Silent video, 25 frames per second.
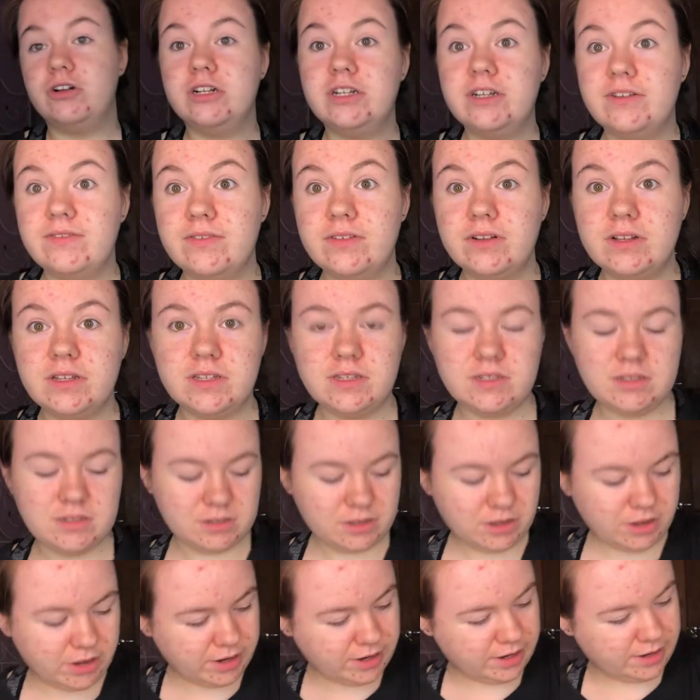difference,
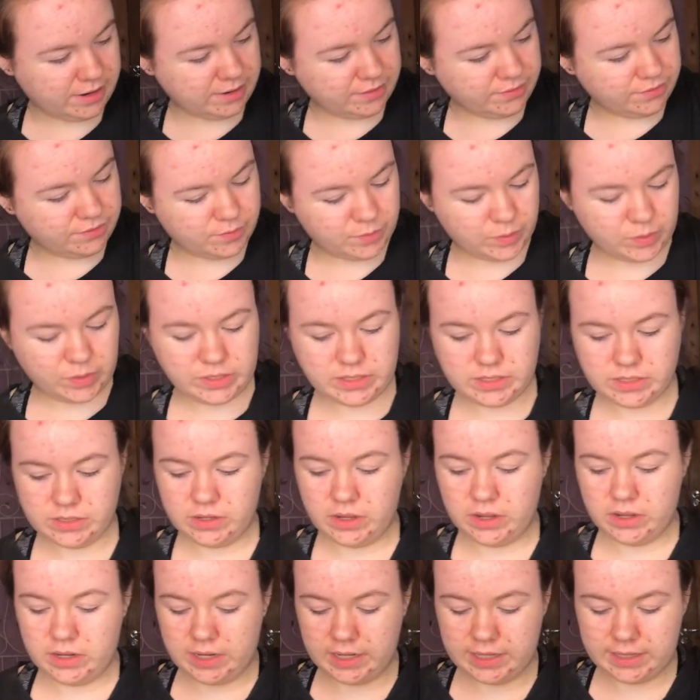kind of, but it's
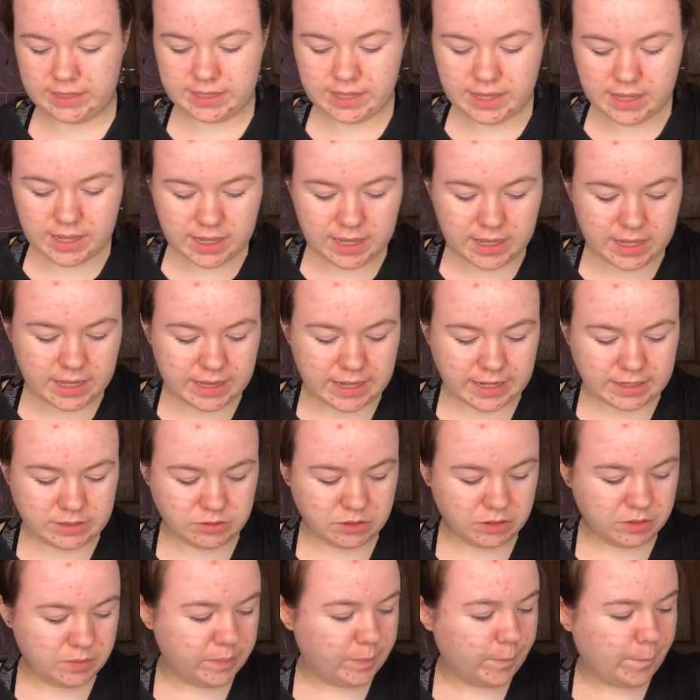not like... That's why
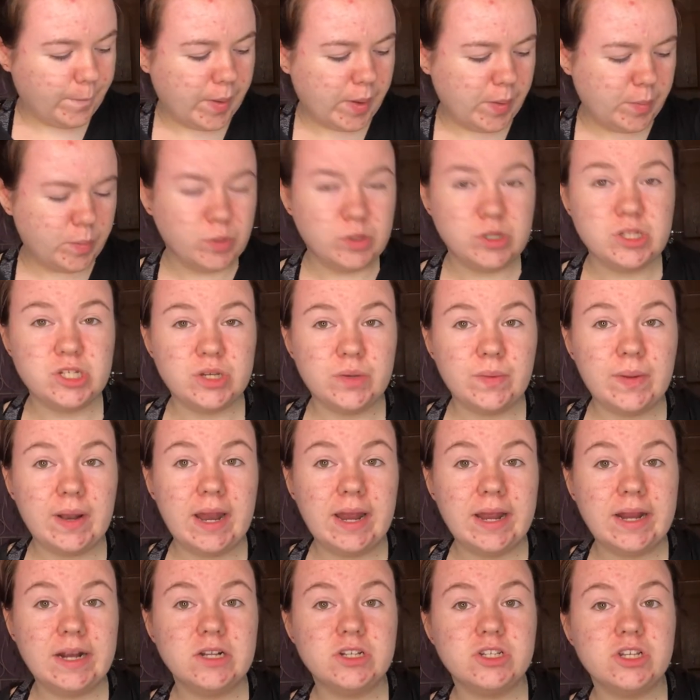I might put two
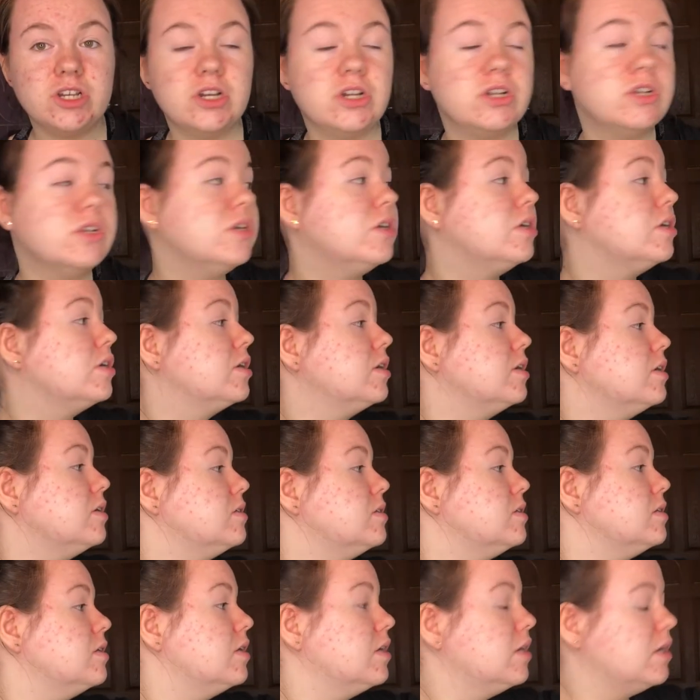layers on, because
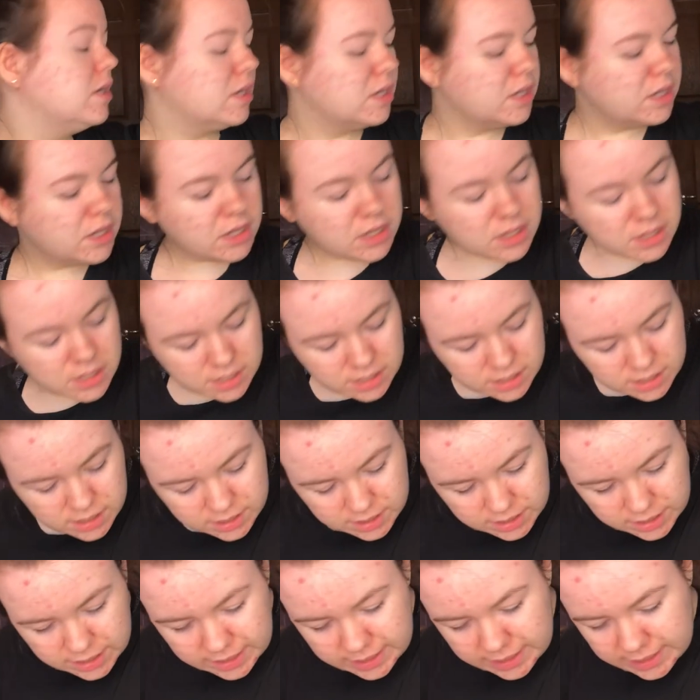
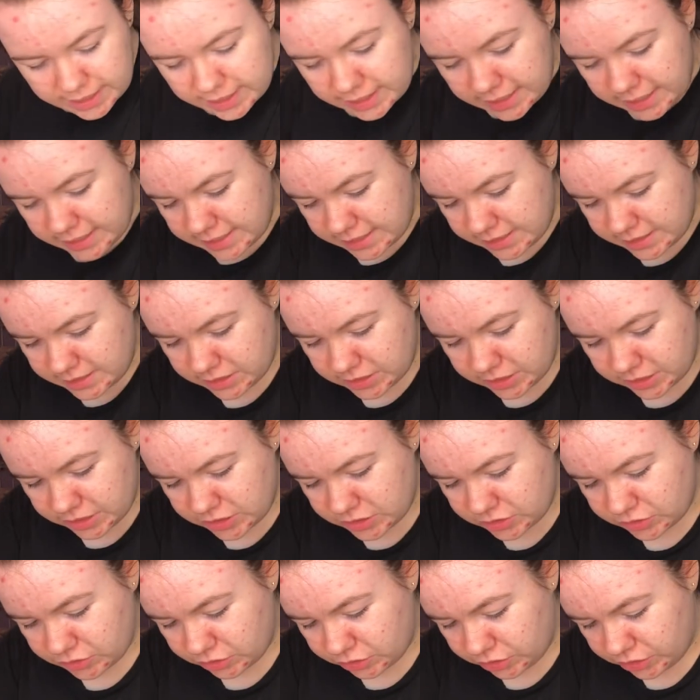it is a nice
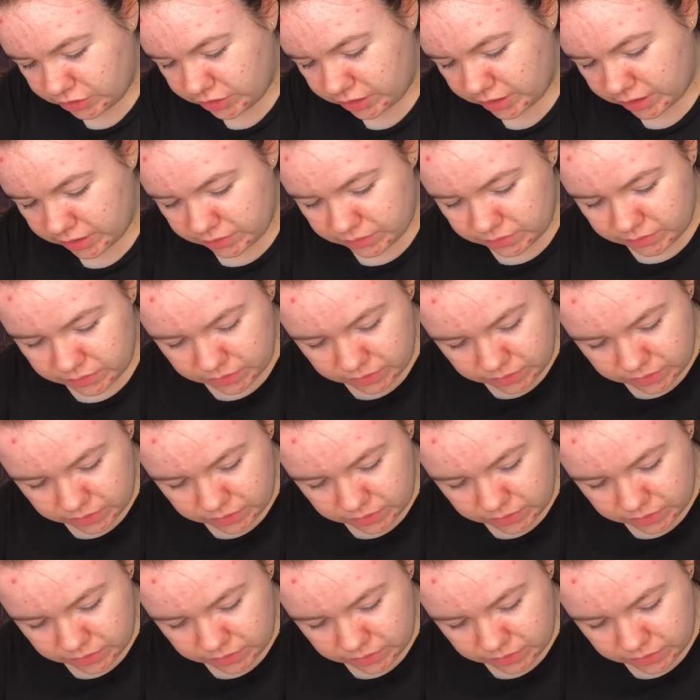colour though.